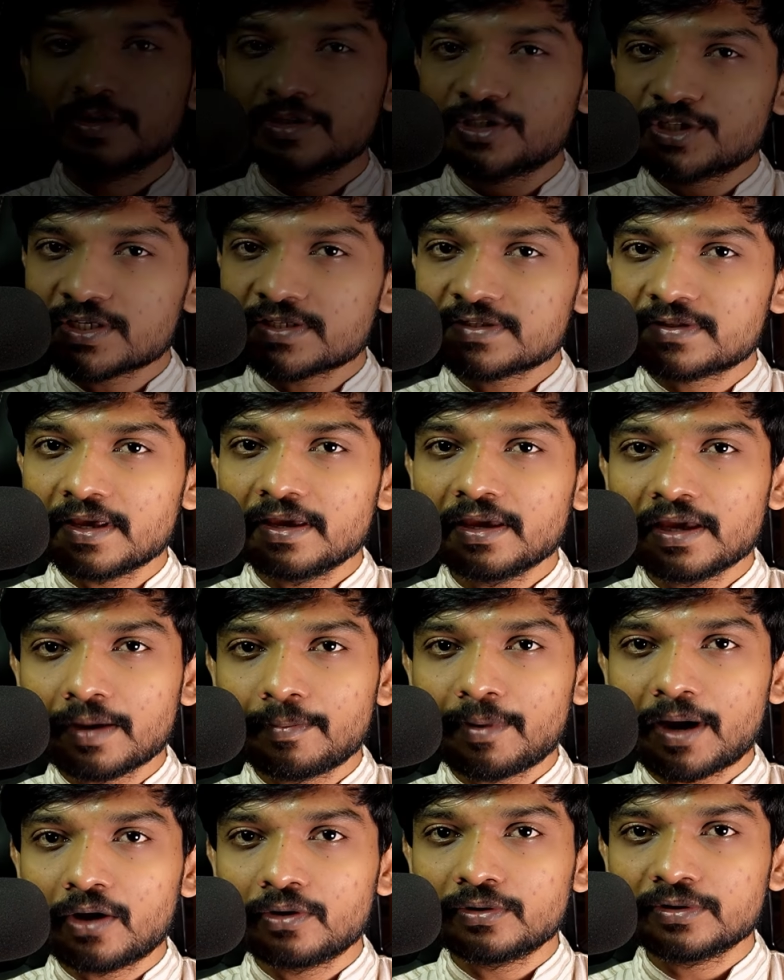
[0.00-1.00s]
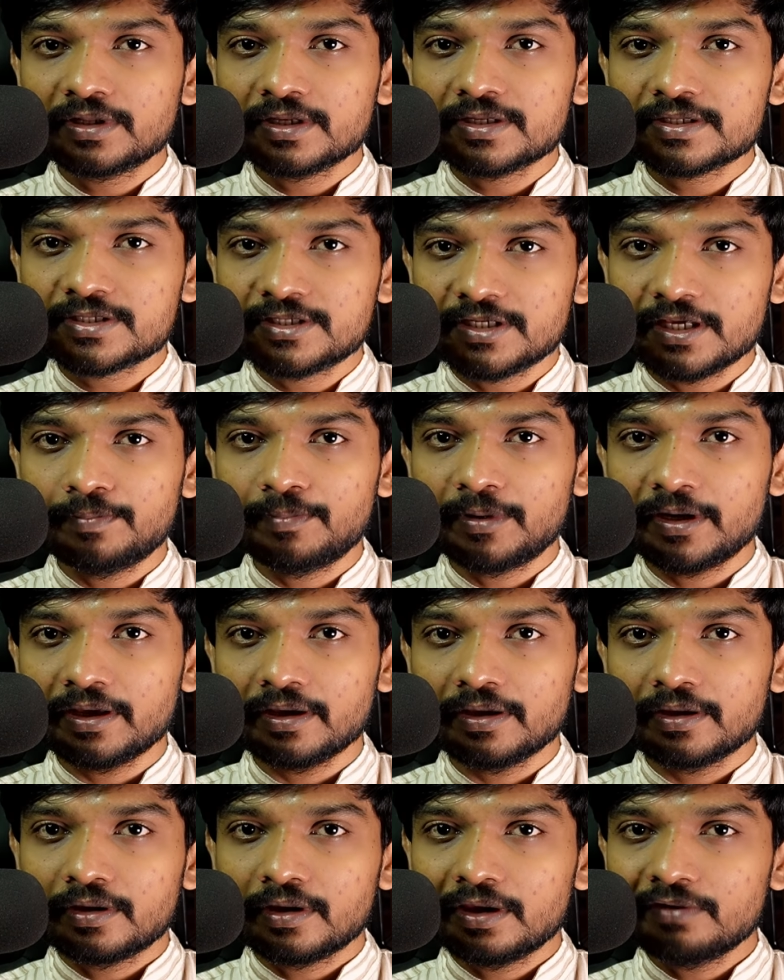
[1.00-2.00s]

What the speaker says: Just think about this deeply.